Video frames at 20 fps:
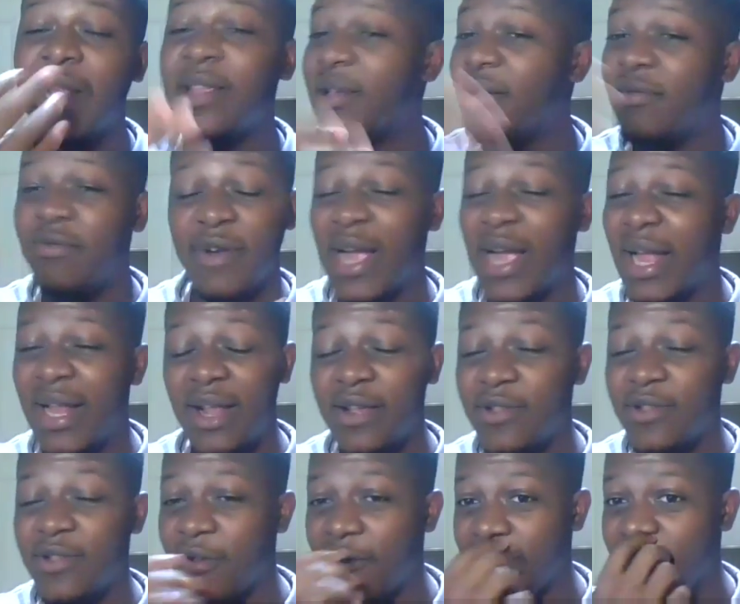
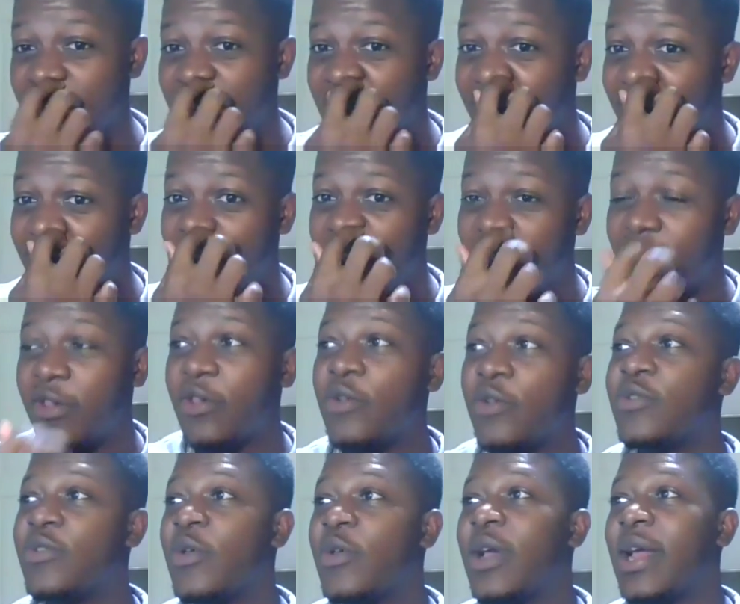regardless of the software you
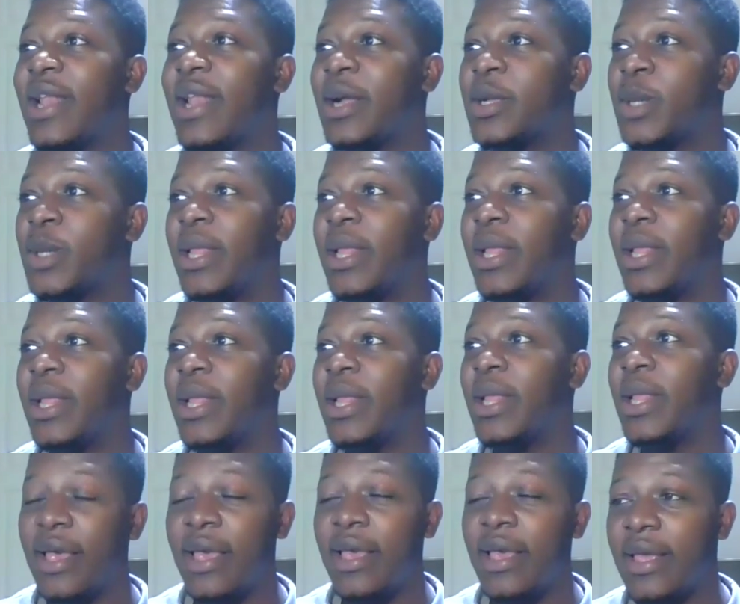use, you can actually get
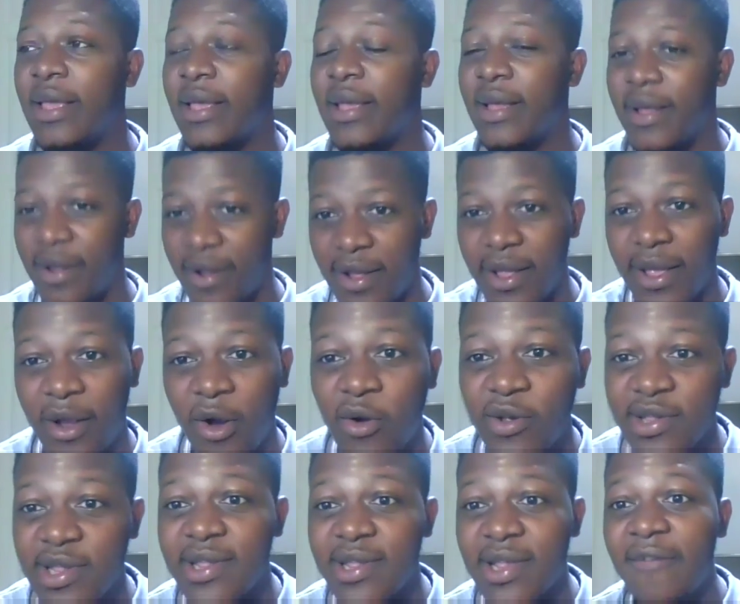a
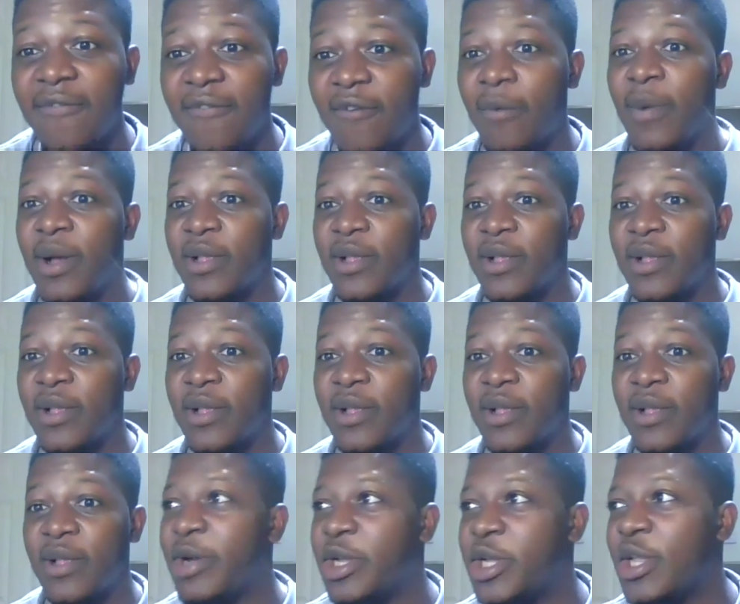consistent format which the
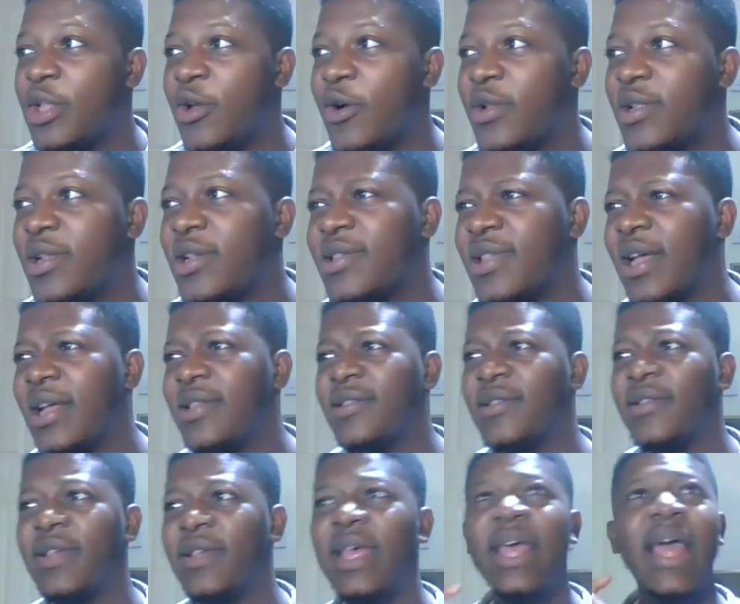machine understands.
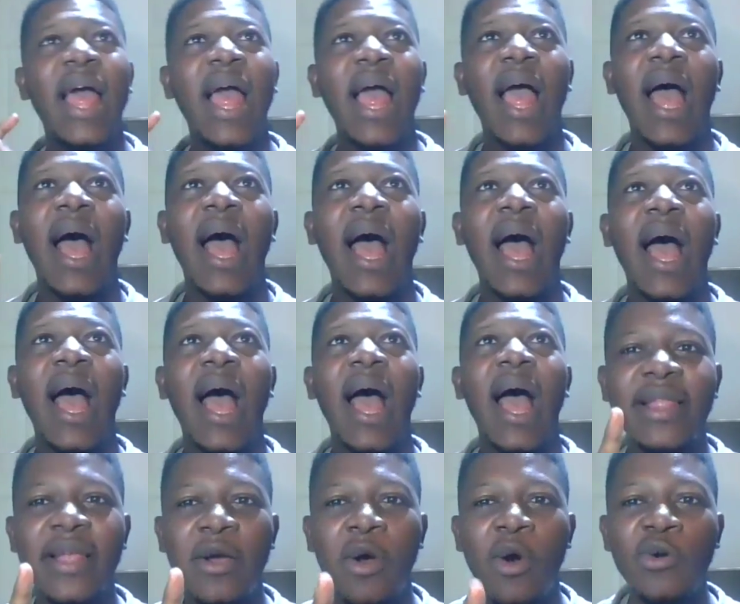And
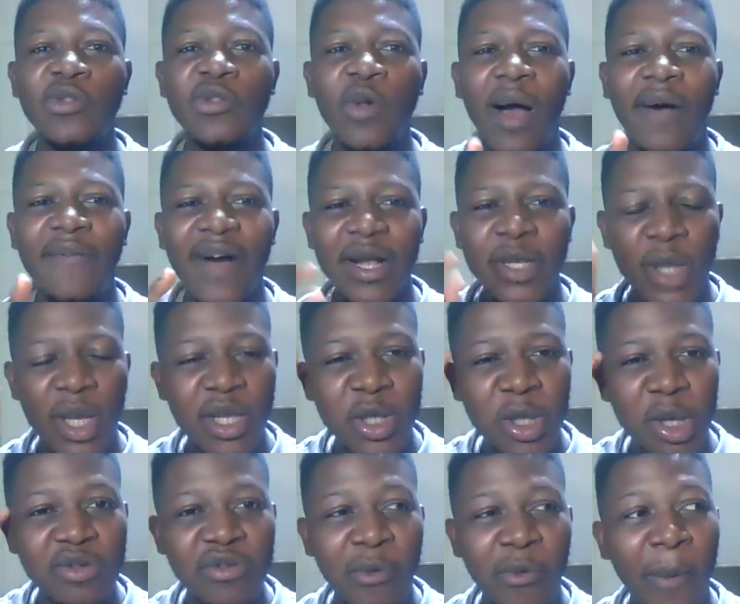also, I've actually
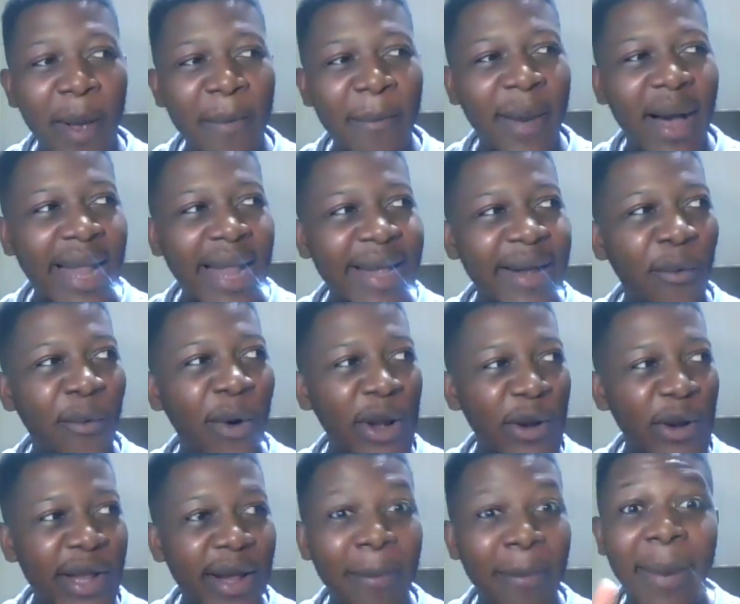just remembered one
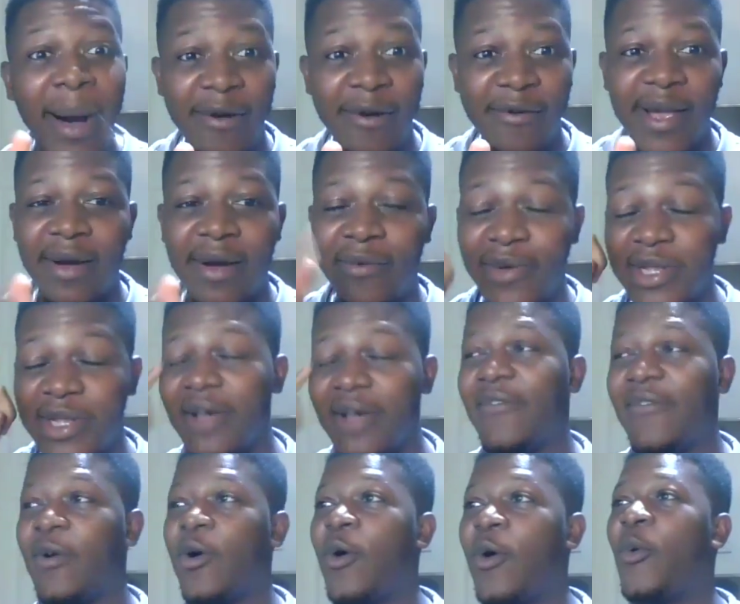other barrier which I
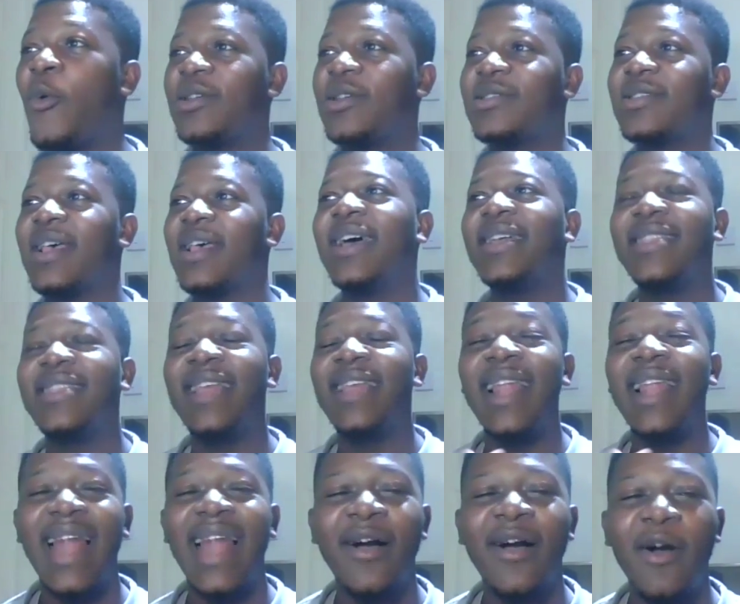forgot, was the
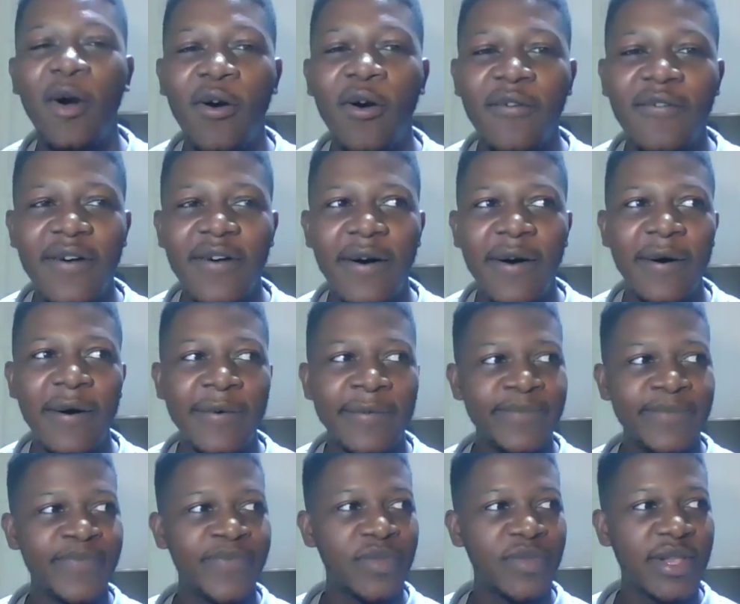lack of
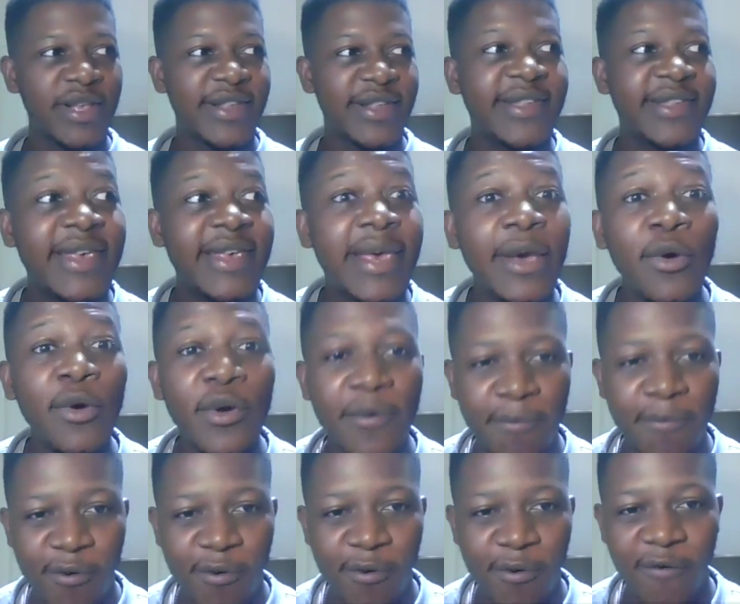skilled
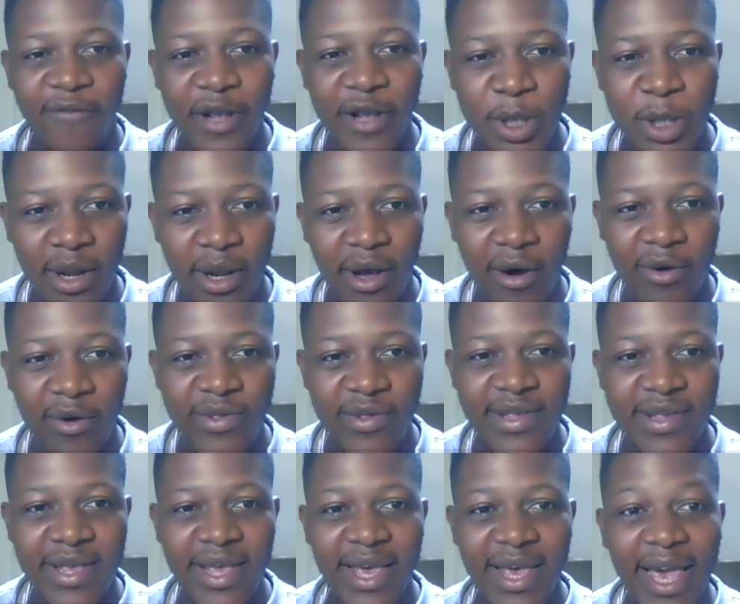professionals
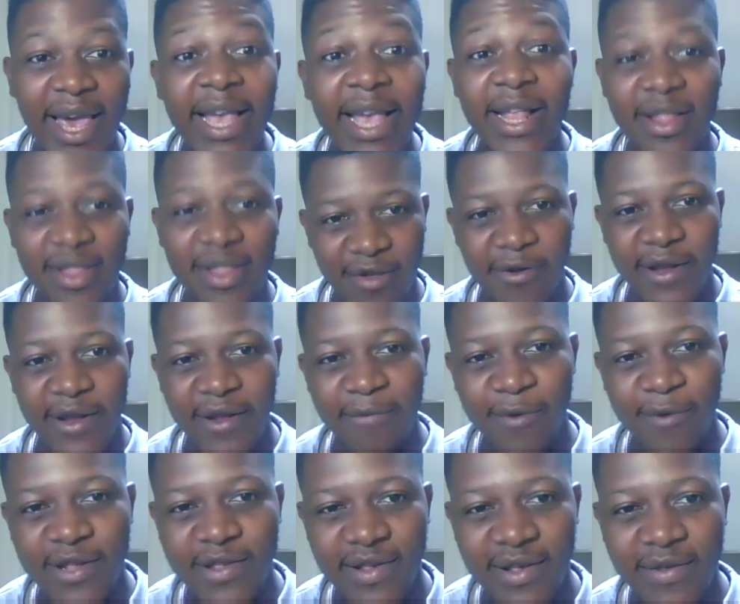in 3D
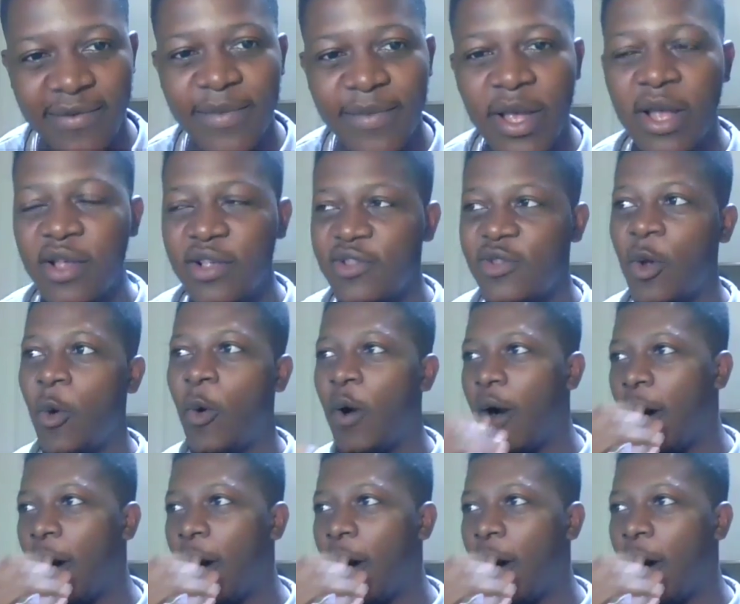printing. So